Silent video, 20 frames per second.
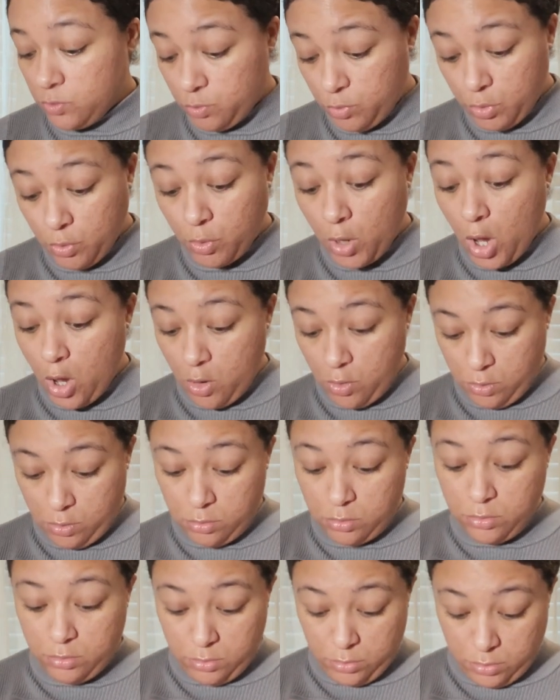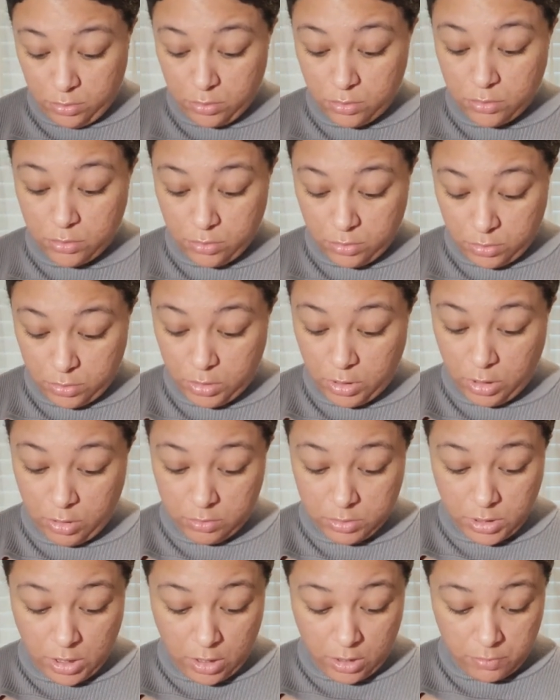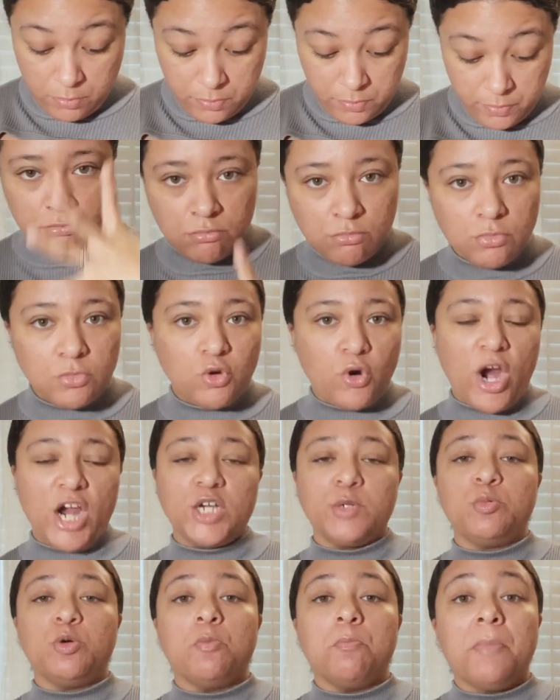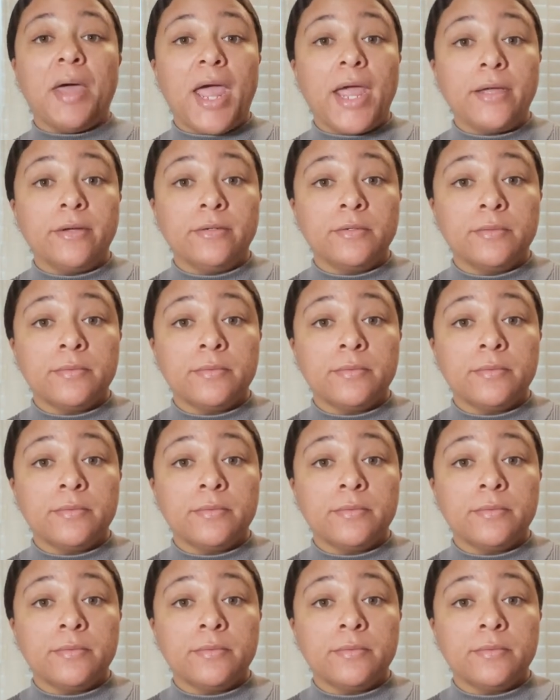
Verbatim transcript: real cold. You know what I'm saying? Crash Boom Bang.